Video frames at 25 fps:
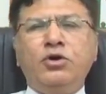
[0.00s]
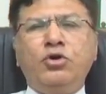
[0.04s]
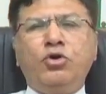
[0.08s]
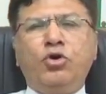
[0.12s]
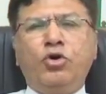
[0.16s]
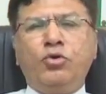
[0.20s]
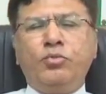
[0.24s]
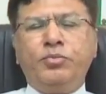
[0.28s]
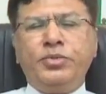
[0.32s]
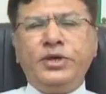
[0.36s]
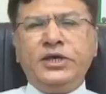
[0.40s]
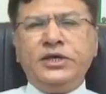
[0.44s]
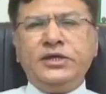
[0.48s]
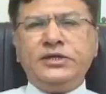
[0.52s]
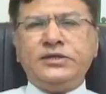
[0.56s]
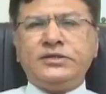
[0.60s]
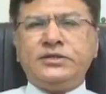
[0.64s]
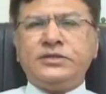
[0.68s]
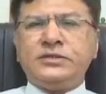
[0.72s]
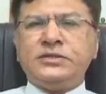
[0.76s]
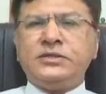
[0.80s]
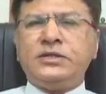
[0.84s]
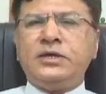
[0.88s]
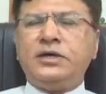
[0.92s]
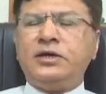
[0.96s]

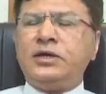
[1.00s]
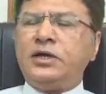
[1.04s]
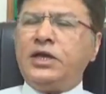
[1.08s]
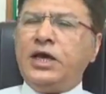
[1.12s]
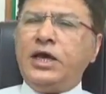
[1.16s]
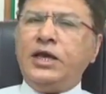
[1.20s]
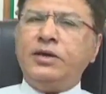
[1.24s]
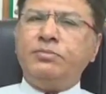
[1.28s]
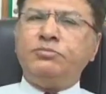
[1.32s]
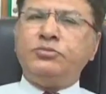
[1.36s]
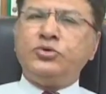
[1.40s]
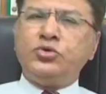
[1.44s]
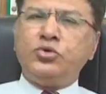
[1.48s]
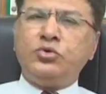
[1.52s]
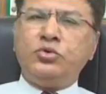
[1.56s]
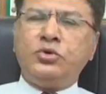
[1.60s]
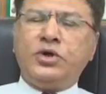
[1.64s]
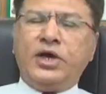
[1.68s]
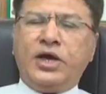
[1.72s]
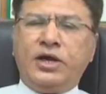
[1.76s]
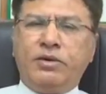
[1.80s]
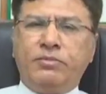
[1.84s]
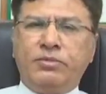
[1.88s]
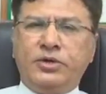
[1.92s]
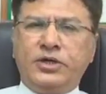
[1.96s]
Obese type 2
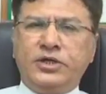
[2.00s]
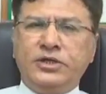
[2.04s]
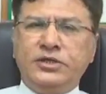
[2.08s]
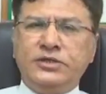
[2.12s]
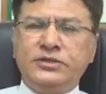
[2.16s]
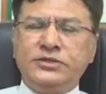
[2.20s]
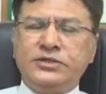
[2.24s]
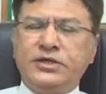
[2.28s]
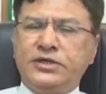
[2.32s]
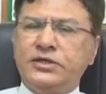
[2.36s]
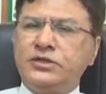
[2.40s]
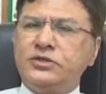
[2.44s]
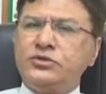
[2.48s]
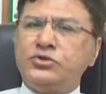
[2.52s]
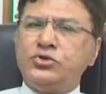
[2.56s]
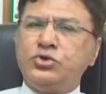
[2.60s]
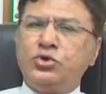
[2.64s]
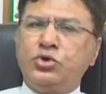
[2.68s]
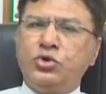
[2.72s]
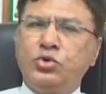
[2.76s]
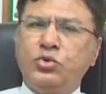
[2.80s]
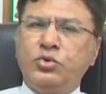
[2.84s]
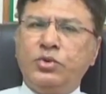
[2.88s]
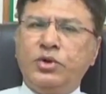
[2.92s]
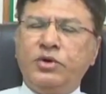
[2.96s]
diabetes, that is
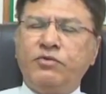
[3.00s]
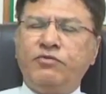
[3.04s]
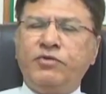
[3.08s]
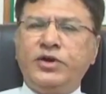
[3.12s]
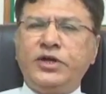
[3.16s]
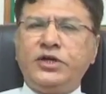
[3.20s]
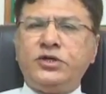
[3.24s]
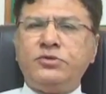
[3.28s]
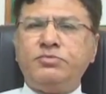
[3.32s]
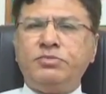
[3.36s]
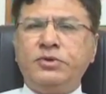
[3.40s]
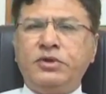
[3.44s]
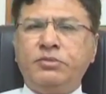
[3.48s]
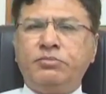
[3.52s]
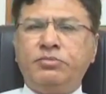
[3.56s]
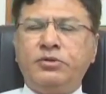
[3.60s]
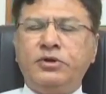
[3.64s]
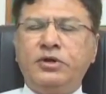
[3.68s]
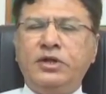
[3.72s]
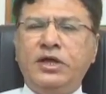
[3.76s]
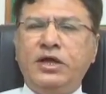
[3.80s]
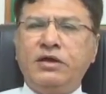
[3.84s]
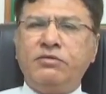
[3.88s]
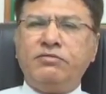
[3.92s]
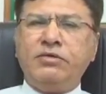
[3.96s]
overweight
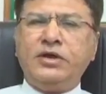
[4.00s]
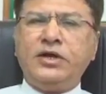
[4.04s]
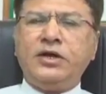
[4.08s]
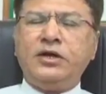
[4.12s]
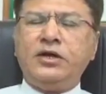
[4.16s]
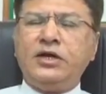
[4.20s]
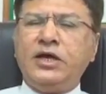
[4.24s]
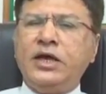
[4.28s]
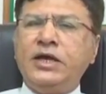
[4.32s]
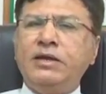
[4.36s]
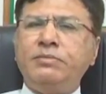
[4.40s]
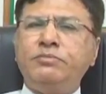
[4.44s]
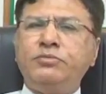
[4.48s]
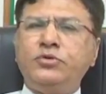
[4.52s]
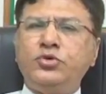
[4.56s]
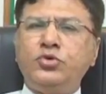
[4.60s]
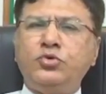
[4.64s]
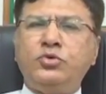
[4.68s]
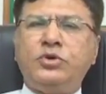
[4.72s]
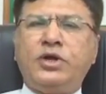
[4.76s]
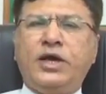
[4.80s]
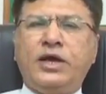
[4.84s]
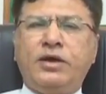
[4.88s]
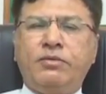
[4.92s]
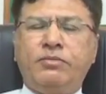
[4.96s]
people having type
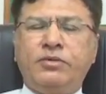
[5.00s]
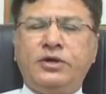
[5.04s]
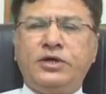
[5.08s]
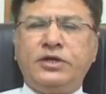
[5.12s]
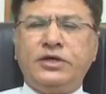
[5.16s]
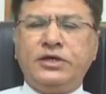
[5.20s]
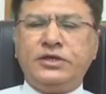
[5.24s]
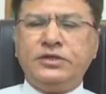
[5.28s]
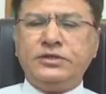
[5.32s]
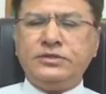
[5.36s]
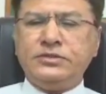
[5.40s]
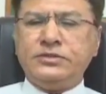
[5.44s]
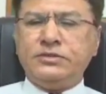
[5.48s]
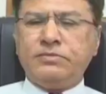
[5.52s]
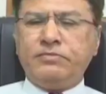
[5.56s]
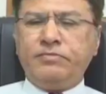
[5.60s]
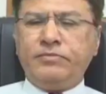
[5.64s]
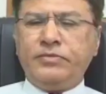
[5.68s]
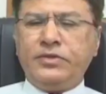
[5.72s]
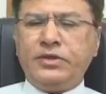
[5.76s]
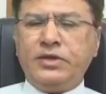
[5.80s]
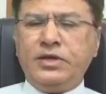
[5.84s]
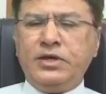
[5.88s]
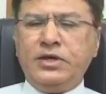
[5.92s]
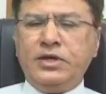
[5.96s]
2 diabetes,
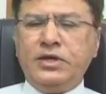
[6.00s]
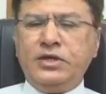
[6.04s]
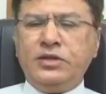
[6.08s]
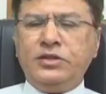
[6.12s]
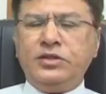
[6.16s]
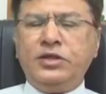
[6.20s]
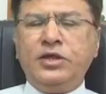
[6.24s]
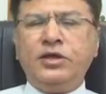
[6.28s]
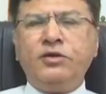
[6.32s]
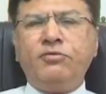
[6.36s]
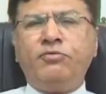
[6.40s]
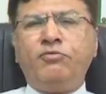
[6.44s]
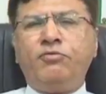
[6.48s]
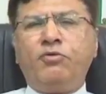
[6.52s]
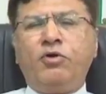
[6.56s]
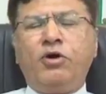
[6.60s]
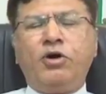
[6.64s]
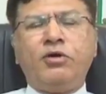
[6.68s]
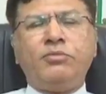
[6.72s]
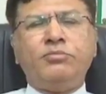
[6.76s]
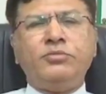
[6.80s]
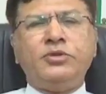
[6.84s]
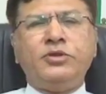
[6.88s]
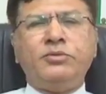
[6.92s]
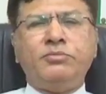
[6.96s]
they
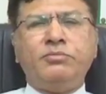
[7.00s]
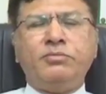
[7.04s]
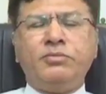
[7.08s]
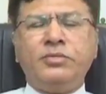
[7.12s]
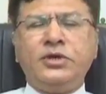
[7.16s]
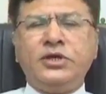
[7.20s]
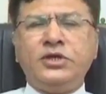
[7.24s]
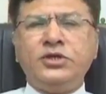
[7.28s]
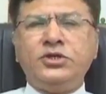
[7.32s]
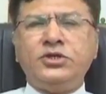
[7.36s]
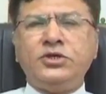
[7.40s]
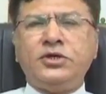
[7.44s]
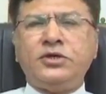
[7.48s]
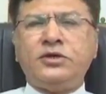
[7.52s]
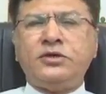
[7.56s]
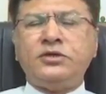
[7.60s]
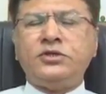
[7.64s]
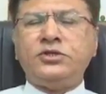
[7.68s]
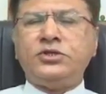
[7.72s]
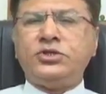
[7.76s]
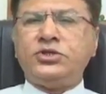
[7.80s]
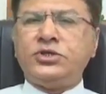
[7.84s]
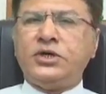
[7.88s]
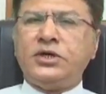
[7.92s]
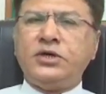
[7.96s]
form the
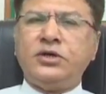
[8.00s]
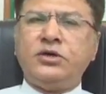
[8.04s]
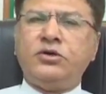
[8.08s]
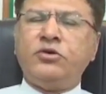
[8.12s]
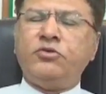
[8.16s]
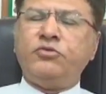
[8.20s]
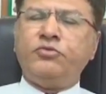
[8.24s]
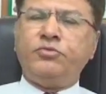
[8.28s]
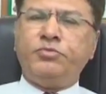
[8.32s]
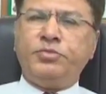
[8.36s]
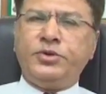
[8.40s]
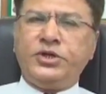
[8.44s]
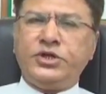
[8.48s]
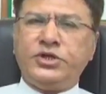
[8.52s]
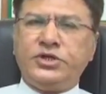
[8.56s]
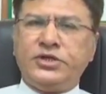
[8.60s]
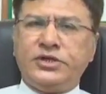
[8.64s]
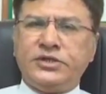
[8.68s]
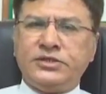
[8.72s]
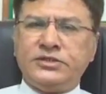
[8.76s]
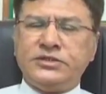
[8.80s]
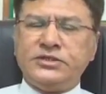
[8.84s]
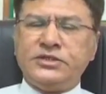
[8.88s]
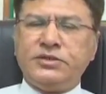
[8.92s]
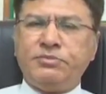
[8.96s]
major chunk of
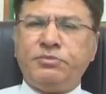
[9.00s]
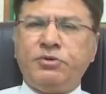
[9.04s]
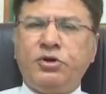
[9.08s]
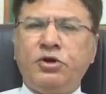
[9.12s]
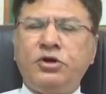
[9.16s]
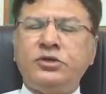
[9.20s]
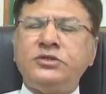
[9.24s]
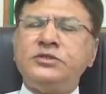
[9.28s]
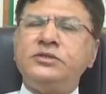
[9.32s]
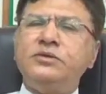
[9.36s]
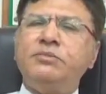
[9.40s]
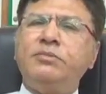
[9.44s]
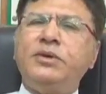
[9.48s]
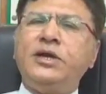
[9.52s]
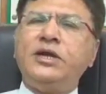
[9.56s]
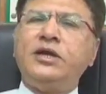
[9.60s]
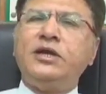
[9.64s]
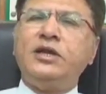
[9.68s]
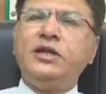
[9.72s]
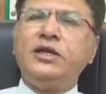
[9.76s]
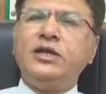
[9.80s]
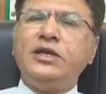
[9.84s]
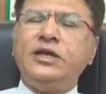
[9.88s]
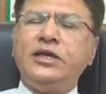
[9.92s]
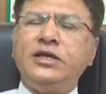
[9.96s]
patients.
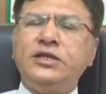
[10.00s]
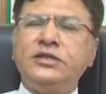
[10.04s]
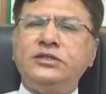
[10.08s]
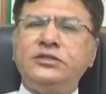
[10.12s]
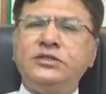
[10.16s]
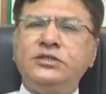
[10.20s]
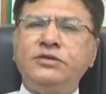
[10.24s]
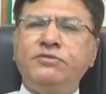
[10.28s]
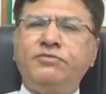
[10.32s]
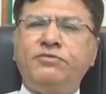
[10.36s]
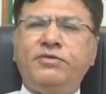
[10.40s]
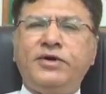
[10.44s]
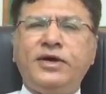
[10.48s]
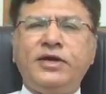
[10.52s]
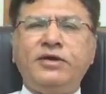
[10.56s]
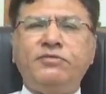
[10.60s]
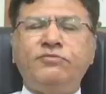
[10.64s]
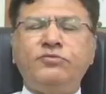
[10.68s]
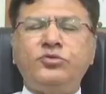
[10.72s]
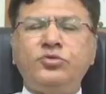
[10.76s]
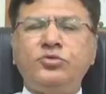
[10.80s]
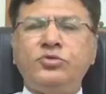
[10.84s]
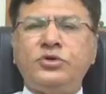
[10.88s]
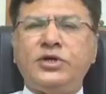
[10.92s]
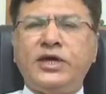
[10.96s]
Approximately
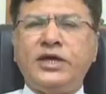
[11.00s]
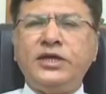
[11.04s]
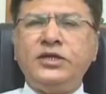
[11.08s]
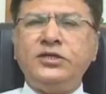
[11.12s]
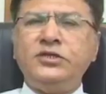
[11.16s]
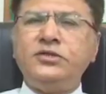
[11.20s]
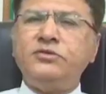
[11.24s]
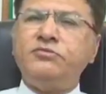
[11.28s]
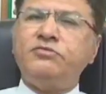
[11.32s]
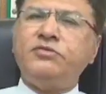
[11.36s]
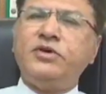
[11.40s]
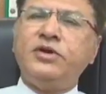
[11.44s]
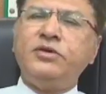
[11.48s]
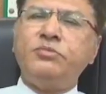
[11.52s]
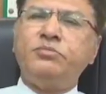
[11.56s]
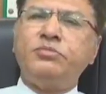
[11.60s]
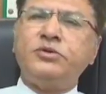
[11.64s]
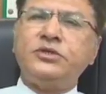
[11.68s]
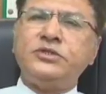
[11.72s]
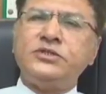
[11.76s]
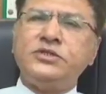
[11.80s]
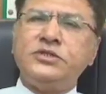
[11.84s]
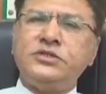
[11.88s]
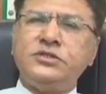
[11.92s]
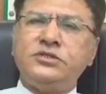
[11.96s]
85 to
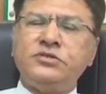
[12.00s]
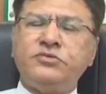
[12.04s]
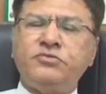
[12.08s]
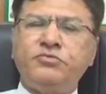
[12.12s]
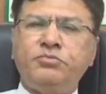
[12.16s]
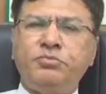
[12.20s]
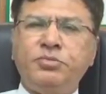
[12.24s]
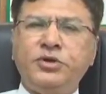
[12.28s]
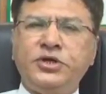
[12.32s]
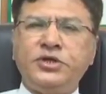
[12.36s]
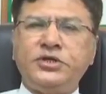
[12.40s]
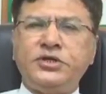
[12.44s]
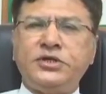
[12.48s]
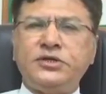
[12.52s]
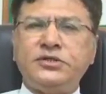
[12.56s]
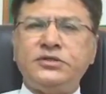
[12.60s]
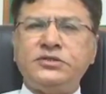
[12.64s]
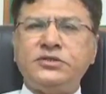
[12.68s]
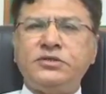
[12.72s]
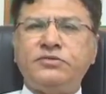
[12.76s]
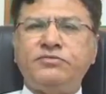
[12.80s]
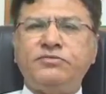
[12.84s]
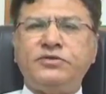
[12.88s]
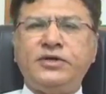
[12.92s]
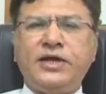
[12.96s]
95% of
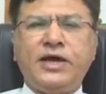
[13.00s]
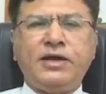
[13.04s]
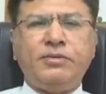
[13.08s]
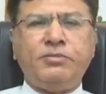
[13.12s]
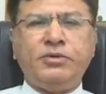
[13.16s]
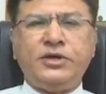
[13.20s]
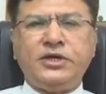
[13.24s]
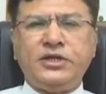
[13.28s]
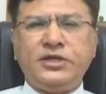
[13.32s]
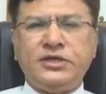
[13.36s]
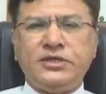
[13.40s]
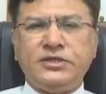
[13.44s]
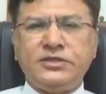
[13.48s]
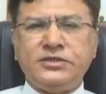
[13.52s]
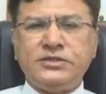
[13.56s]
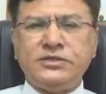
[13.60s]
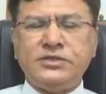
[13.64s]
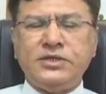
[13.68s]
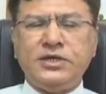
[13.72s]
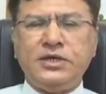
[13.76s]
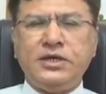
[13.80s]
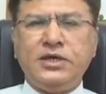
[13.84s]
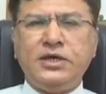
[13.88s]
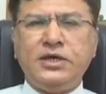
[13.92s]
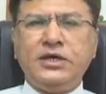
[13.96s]
patients of diabetes,
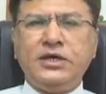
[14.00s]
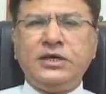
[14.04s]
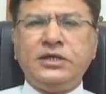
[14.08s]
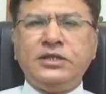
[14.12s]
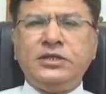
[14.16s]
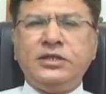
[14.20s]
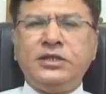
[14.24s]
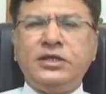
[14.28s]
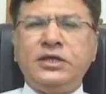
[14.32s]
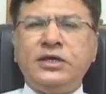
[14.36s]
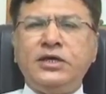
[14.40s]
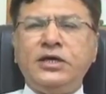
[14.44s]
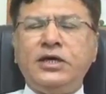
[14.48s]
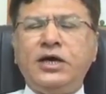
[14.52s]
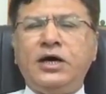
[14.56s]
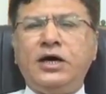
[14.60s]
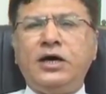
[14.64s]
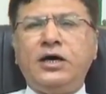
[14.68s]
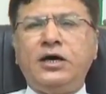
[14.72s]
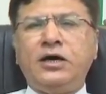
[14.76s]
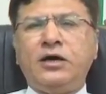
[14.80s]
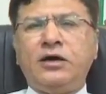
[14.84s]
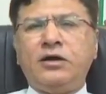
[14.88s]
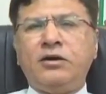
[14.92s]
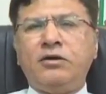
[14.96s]
they
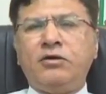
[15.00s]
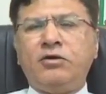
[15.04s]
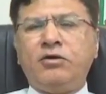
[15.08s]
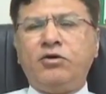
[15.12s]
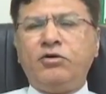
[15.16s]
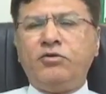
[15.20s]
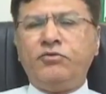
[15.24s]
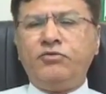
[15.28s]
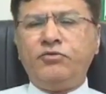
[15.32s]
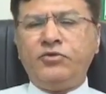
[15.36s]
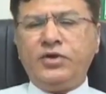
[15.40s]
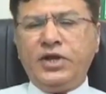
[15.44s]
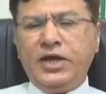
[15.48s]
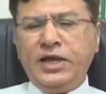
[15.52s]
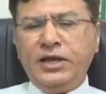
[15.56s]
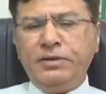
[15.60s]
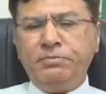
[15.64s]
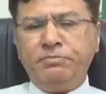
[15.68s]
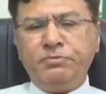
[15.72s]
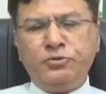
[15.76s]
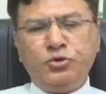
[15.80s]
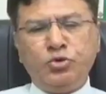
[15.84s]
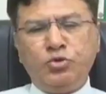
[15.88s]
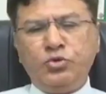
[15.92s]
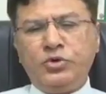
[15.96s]
are of
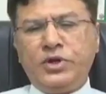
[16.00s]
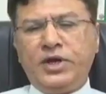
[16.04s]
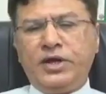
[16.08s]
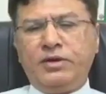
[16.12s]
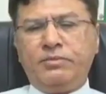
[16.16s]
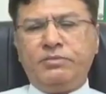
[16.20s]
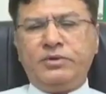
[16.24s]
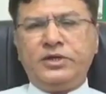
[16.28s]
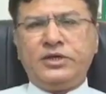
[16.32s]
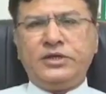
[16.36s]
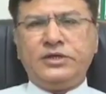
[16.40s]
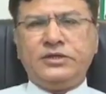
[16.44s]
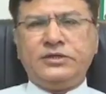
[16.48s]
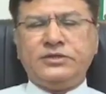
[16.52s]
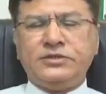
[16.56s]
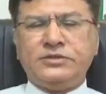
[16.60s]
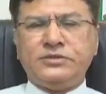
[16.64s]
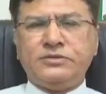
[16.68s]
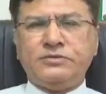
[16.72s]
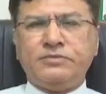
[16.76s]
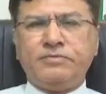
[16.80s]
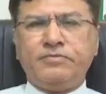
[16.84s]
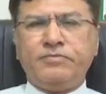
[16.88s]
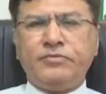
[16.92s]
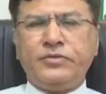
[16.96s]
type 2
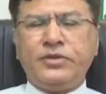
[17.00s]
diabetes.